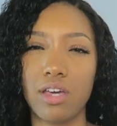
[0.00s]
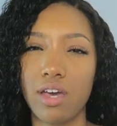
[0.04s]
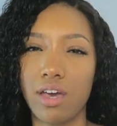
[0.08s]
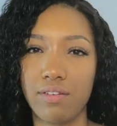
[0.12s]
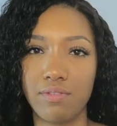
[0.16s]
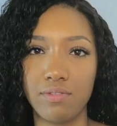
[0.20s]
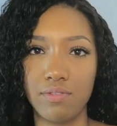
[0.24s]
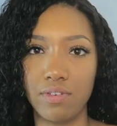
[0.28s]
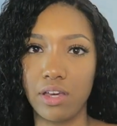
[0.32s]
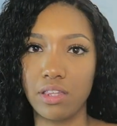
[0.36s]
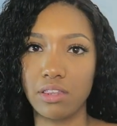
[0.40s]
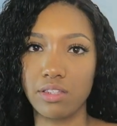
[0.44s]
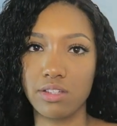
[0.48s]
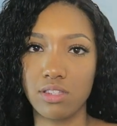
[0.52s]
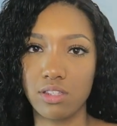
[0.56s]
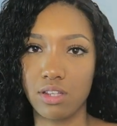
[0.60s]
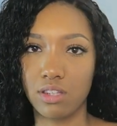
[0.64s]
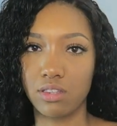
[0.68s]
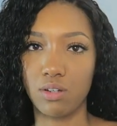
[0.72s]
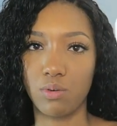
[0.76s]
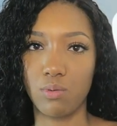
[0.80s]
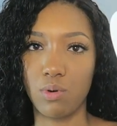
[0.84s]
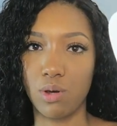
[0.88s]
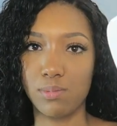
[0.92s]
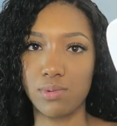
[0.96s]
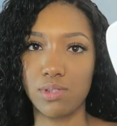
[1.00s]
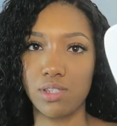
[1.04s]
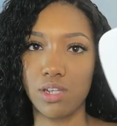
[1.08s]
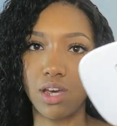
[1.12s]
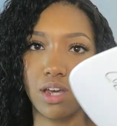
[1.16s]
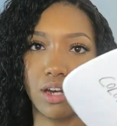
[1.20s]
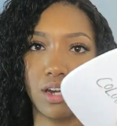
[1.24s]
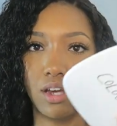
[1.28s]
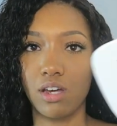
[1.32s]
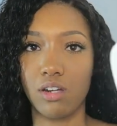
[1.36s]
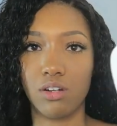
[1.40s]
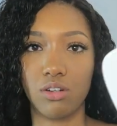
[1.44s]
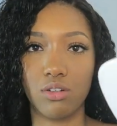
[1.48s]
can't find this on their
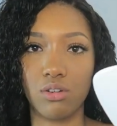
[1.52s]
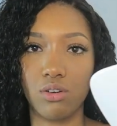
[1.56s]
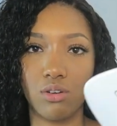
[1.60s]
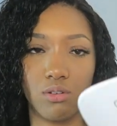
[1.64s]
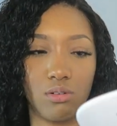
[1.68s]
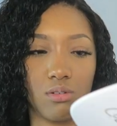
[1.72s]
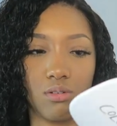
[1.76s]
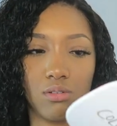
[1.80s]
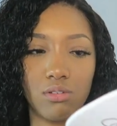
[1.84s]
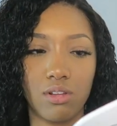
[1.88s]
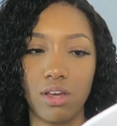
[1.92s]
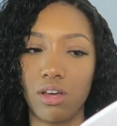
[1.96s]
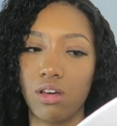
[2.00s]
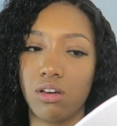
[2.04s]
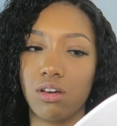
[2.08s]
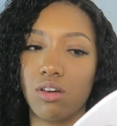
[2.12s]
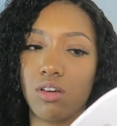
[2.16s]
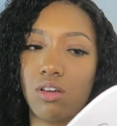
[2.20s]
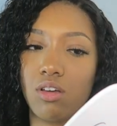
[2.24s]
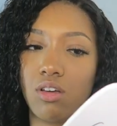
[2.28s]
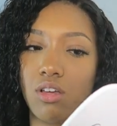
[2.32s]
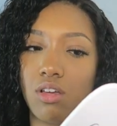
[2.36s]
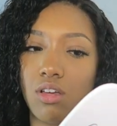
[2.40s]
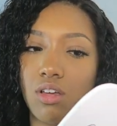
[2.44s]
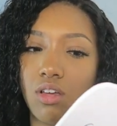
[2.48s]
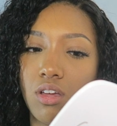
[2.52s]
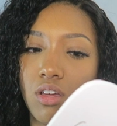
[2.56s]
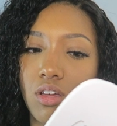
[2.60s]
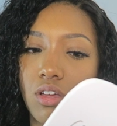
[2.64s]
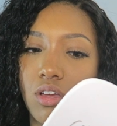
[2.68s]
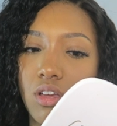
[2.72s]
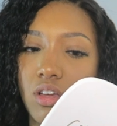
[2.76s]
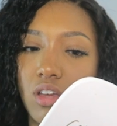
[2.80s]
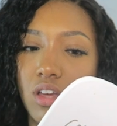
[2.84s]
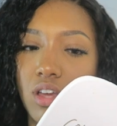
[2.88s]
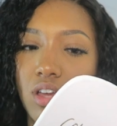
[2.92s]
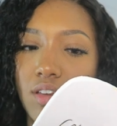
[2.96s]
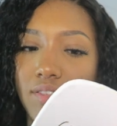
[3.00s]
website. I don't know like
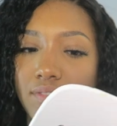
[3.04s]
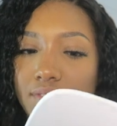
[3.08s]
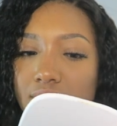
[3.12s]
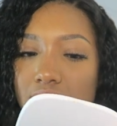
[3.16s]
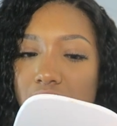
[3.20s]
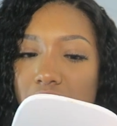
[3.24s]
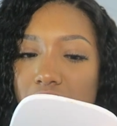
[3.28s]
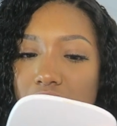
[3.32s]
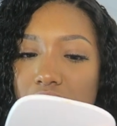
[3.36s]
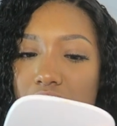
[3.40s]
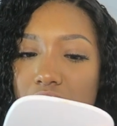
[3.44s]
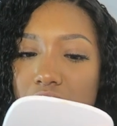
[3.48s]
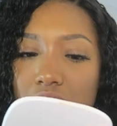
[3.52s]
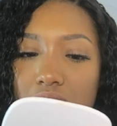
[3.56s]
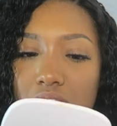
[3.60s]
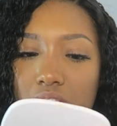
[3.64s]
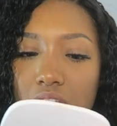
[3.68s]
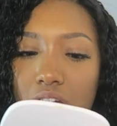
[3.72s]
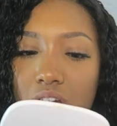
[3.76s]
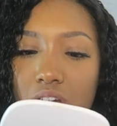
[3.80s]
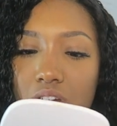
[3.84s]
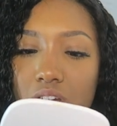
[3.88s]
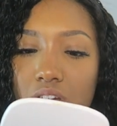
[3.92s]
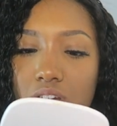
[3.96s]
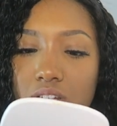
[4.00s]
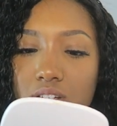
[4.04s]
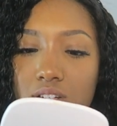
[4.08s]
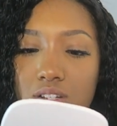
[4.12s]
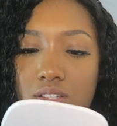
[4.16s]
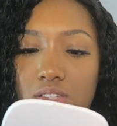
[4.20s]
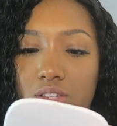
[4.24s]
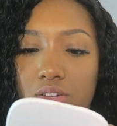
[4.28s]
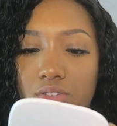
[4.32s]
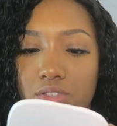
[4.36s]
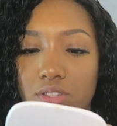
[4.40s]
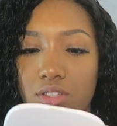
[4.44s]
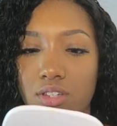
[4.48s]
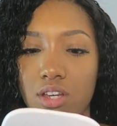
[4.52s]
if it's like
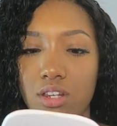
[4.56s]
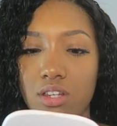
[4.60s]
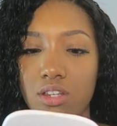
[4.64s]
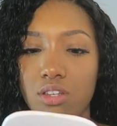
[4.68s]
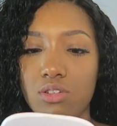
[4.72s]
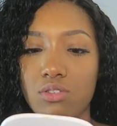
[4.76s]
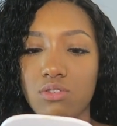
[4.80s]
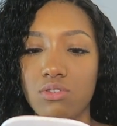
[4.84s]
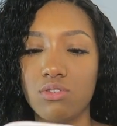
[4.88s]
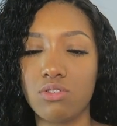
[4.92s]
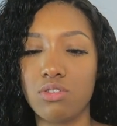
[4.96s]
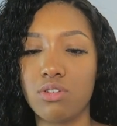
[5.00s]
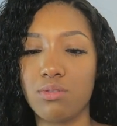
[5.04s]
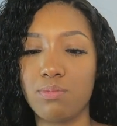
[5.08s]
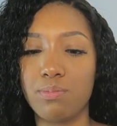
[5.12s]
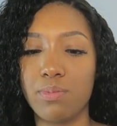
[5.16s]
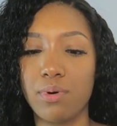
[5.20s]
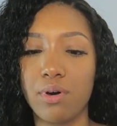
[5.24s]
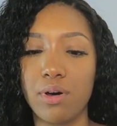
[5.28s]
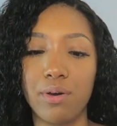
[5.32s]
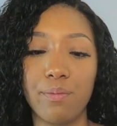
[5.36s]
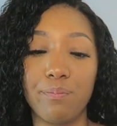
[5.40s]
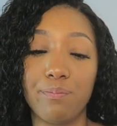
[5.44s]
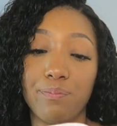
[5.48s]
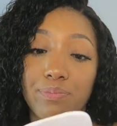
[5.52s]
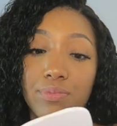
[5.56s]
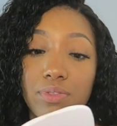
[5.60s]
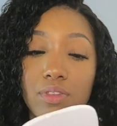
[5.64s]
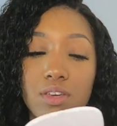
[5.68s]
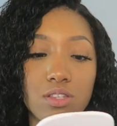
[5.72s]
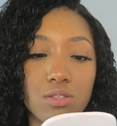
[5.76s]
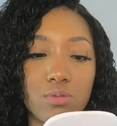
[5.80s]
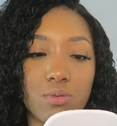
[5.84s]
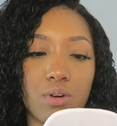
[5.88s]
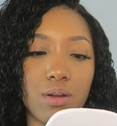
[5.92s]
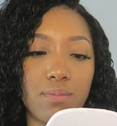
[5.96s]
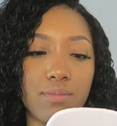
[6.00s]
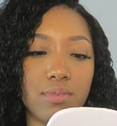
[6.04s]
discontinued, but
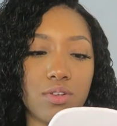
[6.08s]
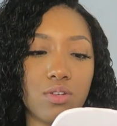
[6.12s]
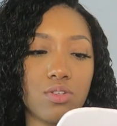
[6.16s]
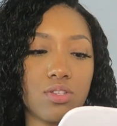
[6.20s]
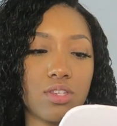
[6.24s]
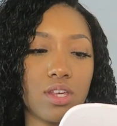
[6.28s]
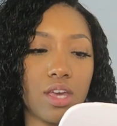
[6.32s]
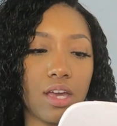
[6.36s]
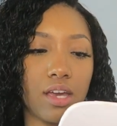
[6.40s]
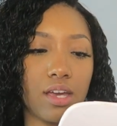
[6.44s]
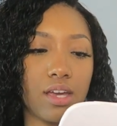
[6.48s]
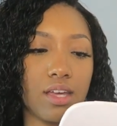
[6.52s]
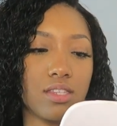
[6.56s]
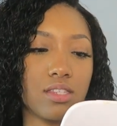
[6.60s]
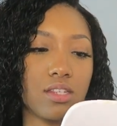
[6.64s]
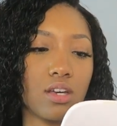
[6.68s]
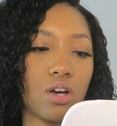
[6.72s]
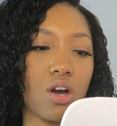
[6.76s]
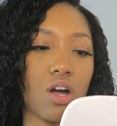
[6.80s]
it's what I'm using. It's a